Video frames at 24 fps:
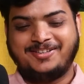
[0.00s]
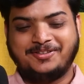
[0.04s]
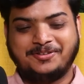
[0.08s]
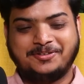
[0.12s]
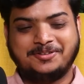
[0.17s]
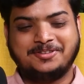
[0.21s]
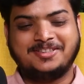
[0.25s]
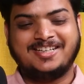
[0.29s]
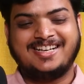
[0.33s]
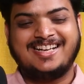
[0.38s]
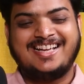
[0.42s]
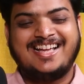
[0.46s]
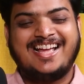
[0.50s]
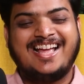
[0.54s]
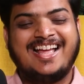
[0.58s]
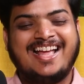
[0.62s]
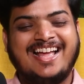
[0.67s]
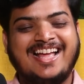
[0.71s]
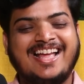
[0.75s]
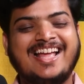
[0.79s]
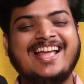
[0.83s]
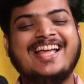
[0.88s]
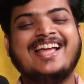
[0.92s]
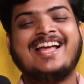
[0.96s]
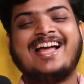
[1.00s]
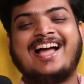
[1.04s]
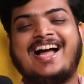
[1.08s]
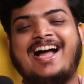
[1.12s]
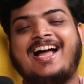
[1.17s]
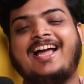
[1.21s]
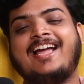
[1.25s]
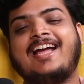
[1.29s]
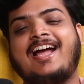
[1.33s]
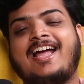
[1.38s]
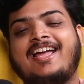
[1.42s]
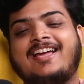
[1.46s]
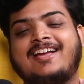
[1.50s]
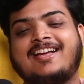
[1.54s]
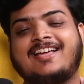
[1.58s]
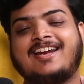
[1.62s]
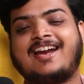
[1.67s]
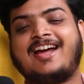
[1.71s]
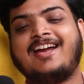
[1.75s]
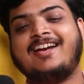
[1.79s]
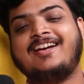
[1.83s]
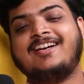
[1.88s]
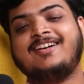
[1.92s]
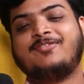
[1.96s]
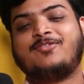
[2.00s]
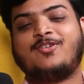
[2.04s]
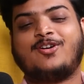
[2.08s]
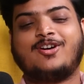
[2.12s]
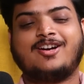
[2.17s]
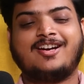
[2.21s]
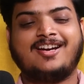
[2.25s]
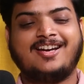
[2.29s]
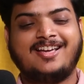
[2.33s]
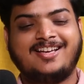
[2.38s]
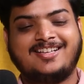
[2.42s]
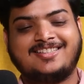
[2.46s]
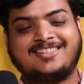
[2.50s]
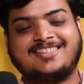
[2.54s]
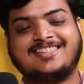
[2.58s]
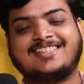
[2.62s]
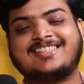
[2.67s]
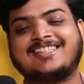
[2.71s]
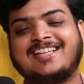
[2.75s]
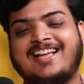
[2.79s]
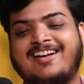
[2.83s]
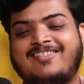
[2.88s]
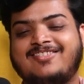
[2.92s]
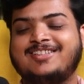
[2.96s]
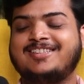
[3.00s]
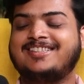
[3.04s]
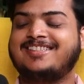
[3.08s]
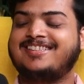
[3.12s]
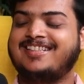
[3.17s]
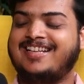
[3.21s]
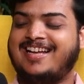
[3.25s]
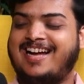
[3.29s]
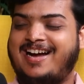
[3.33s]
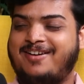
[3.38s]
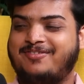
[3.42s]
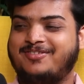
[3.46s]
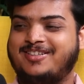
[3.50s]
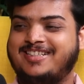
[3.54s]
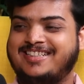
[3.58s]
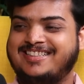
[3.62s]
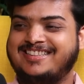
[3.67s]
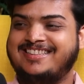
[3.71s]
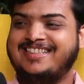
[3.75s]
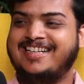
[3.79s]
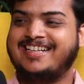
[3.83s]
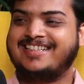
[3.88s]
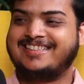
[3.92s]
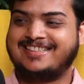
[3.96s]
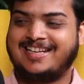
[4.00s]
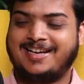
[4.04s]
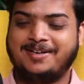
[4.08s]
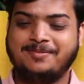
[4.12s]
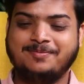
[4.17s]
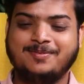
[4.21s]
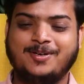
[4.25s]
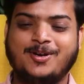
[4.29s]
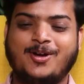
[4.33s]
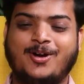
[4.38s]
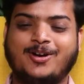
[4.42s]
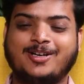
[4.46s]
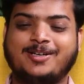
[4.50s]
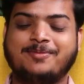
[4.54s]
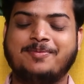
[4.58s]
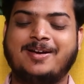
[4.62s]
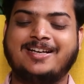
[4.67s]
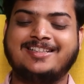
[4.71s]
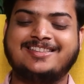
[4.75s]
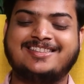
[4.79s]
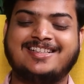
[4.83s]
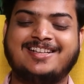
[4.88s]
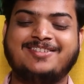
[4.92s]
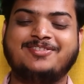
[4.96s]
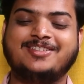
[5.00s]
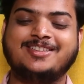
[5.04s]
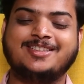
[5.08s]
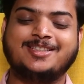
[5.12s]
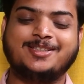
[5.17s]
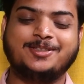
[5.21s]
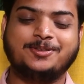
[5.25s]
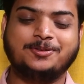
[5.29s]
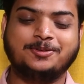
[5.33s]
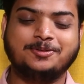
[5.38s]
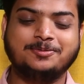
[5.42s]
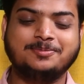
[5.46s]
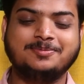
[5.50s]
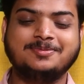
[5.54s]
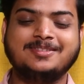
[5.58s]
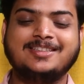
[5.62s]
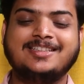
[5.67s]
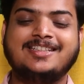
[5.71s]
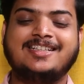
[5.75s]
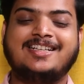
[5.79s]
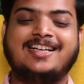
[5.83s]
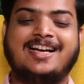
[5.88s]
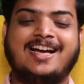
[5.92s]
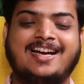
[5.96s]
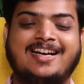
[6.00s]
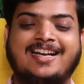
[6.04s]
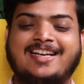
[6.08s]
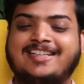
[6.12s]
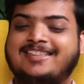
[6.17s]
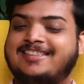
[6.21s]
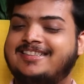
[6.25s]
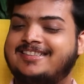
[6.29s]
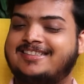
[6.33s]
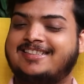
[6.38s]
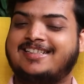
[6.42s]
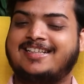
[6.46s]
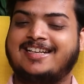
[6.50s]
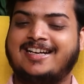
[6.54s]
do. I cried for like 6 hours after the exam, locked myself in the room, and I just